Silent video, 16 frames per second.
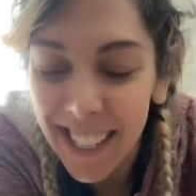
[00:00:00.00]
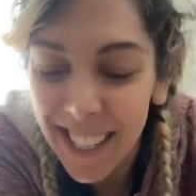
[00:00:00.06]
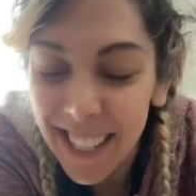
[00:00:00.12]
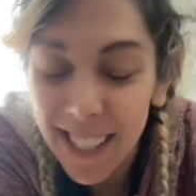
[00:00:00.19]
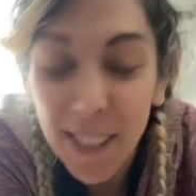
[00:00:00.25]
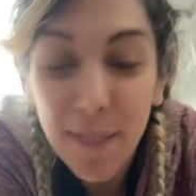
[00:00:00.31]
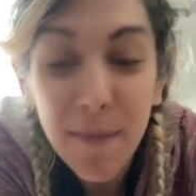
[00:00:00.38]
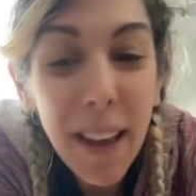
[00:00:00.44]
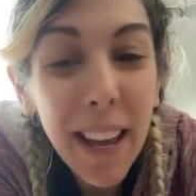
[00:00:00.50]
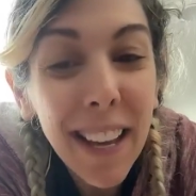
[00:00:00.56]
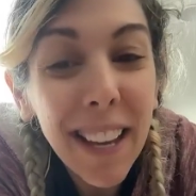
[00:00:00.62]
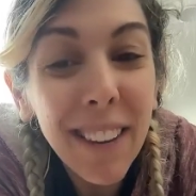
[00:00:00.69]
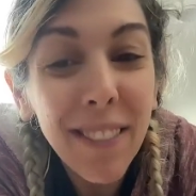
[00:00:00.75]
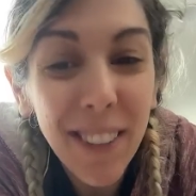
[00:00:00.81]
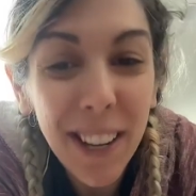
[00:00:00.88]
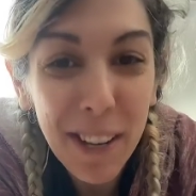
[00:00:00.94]
is
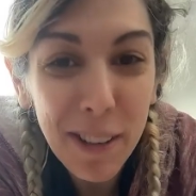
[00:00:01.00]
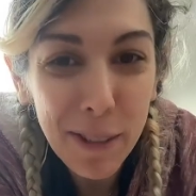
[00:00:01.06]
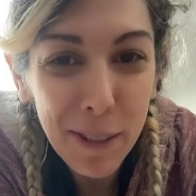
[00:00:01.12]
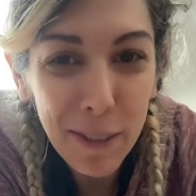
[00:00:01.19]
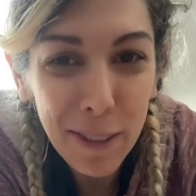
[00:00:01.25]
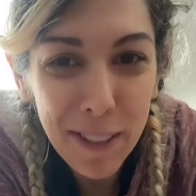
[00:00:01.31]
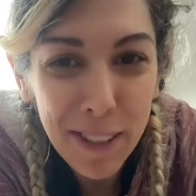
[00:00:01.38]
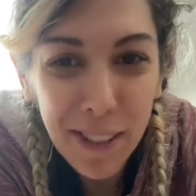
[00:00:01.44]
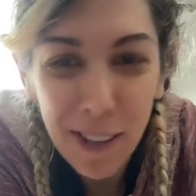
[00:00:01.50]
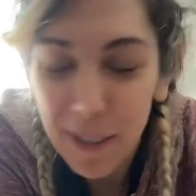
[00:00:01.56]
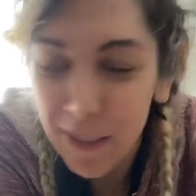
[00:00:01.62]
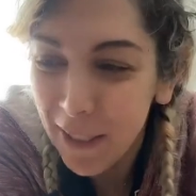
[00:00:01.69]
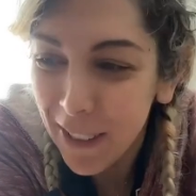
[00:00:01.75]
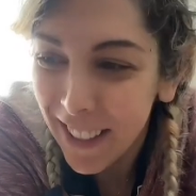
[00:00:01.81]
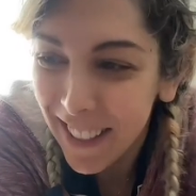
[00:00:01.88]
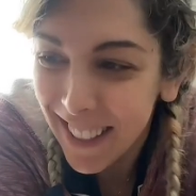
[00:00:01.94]
making videos of
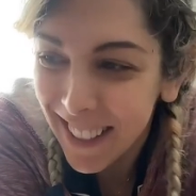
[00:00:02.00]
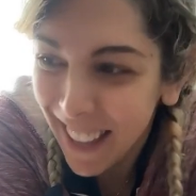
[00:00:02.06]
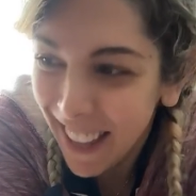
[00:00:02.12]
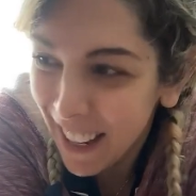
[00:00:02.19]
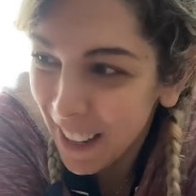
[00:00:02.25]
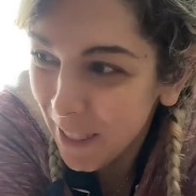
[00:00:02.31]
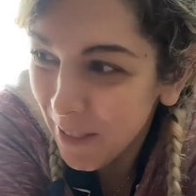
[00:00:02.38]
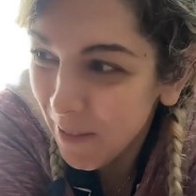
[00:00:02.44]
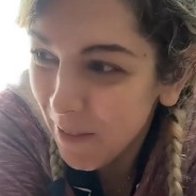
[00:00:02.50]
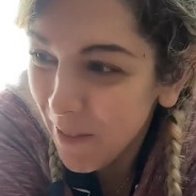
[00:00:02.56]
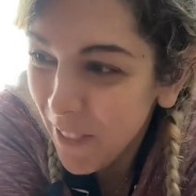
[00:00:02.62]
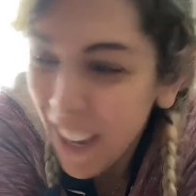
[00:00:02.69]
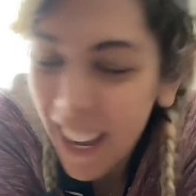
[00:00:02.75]
herself with slime.